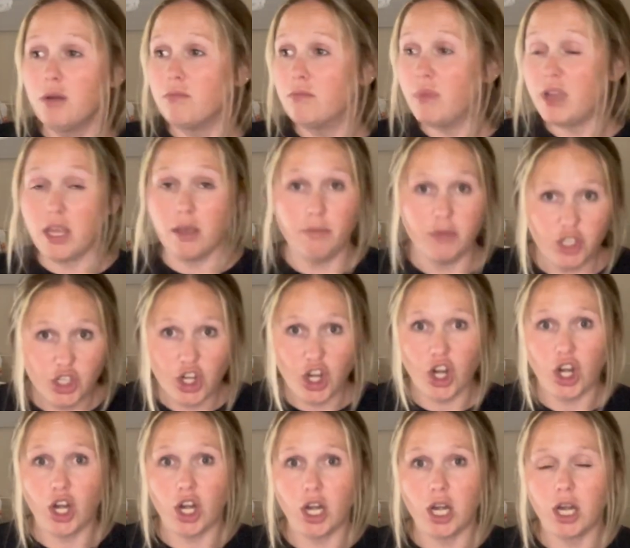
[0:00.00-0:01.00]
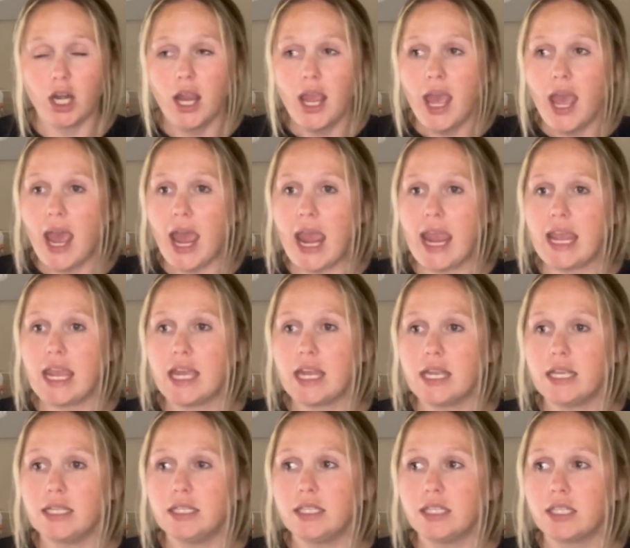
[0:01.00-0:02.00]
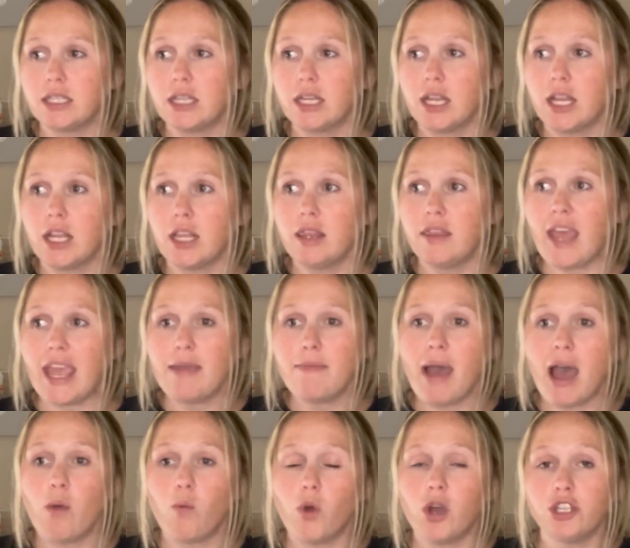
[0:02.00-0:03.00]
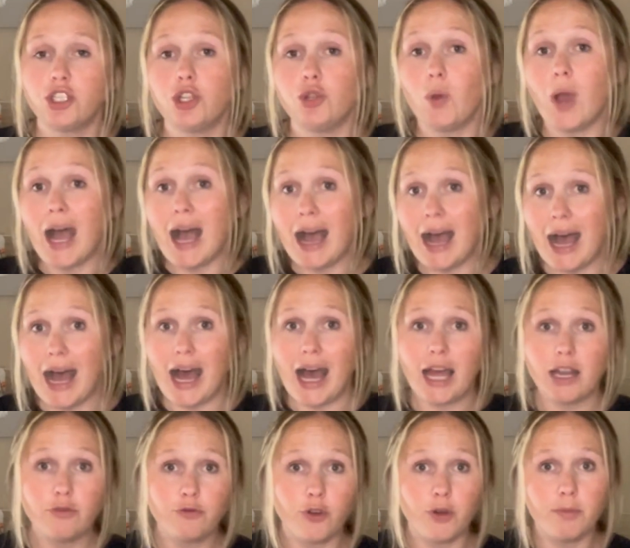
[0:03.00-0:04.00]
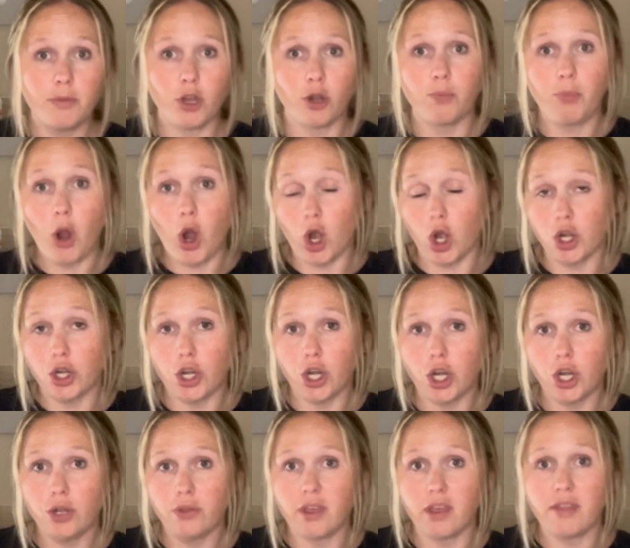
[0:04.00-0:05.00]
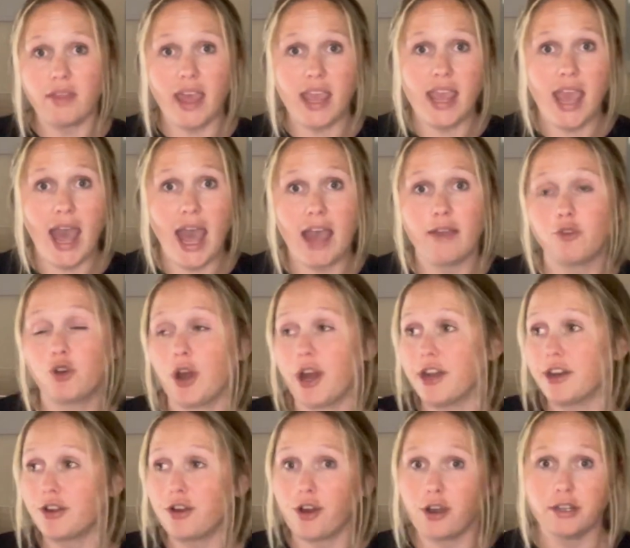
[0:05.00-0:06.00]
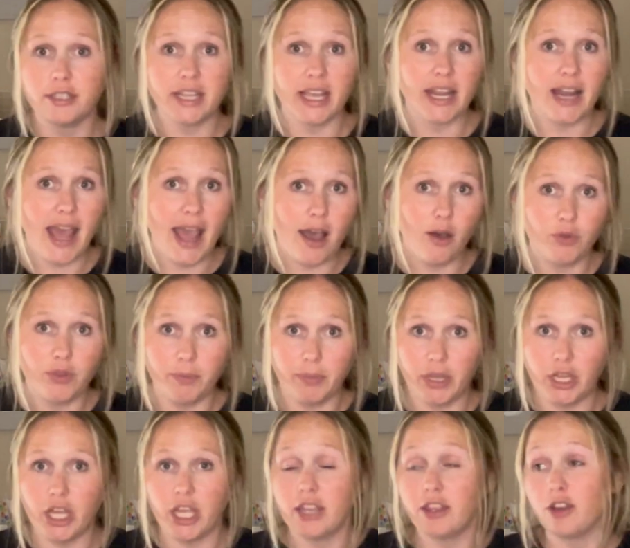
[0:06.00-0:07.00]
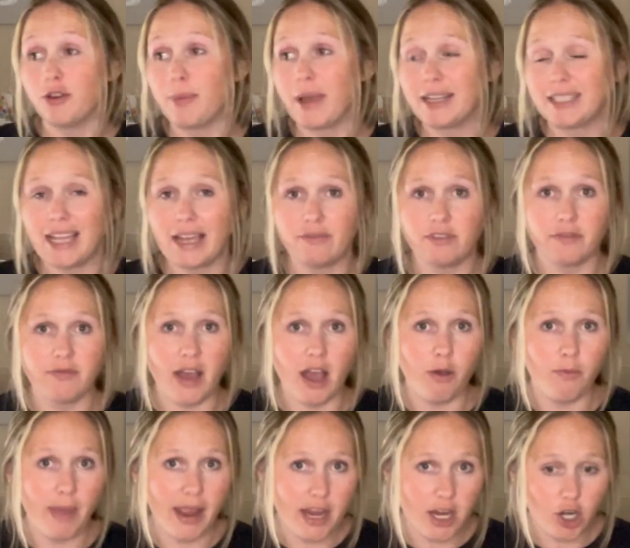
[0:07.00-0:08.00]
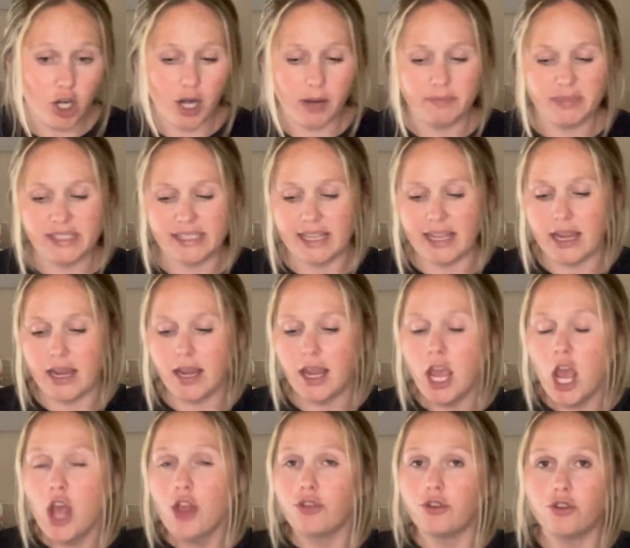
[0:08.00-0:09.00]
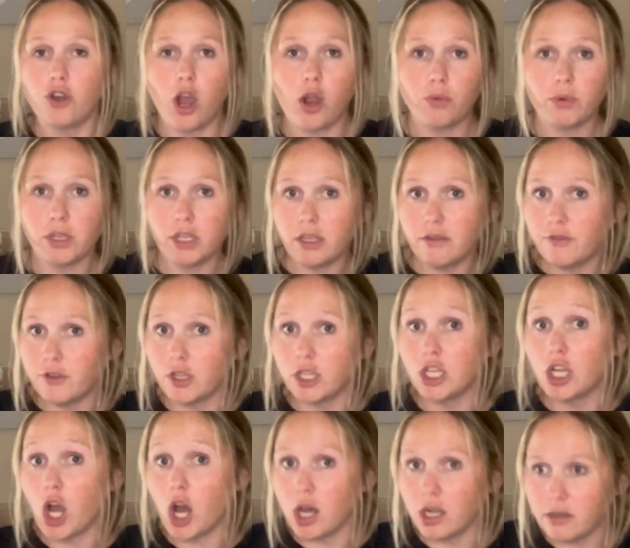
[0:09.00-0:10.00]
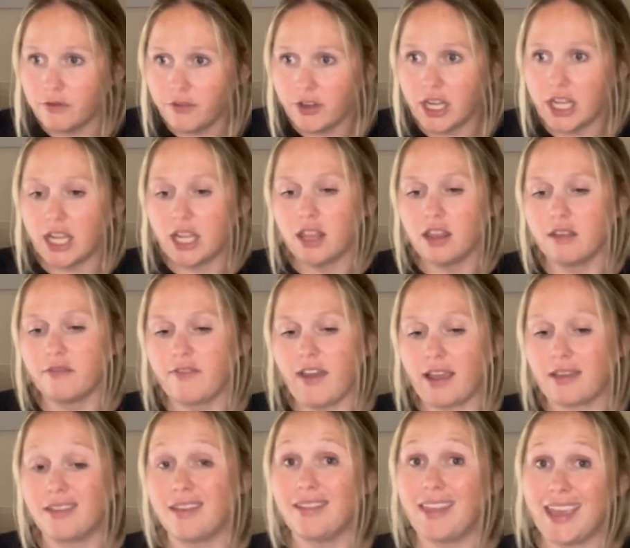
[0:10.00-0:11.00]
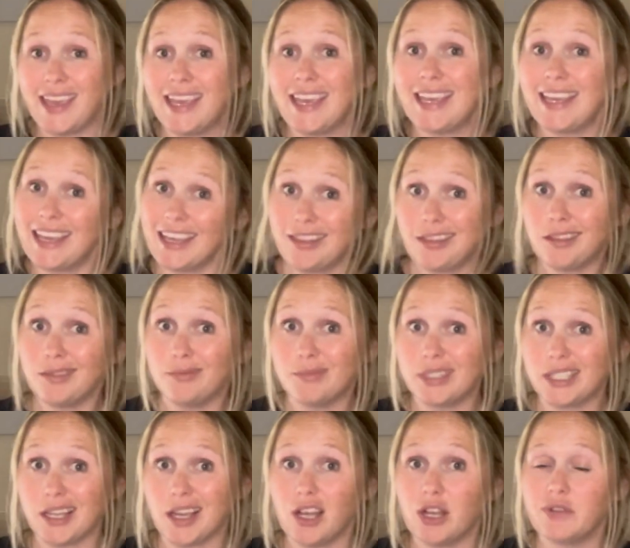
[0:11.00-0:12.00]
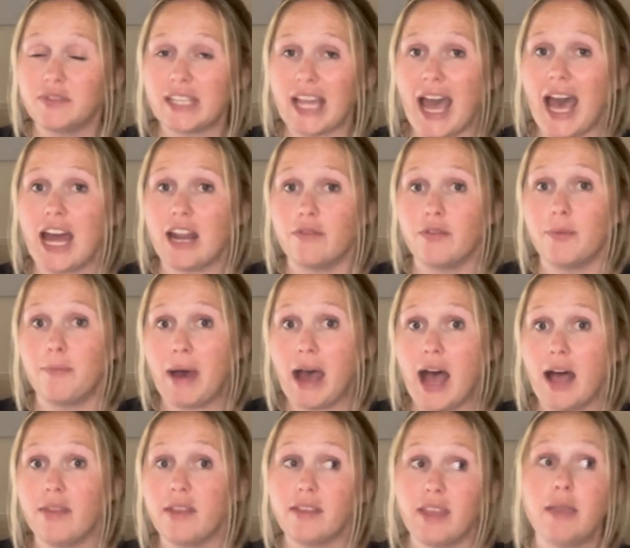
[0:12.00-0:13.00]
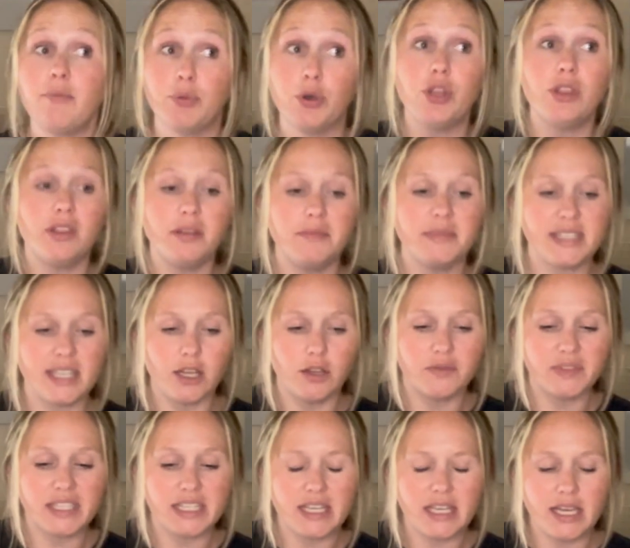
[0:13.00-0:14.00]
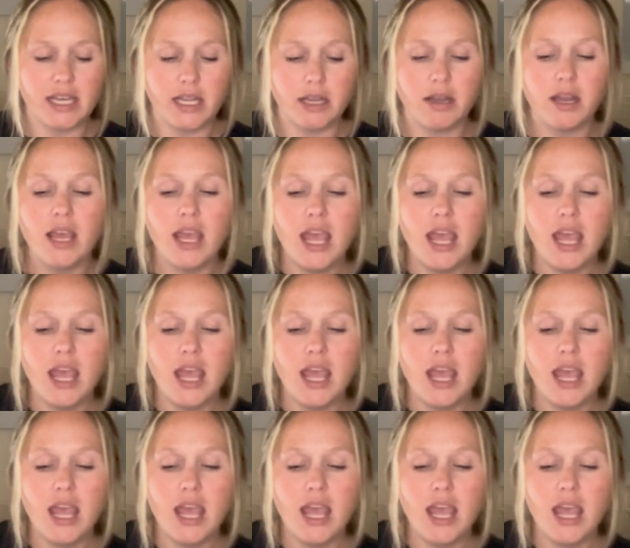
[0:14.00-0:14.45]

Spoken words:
immature, and they might want to hide from their partner that they have credit card debt out the butt. They're about to have to file bankruptcy. They're not really feeling confident in the fact that they can get themselves out of a bind that they put themselves in.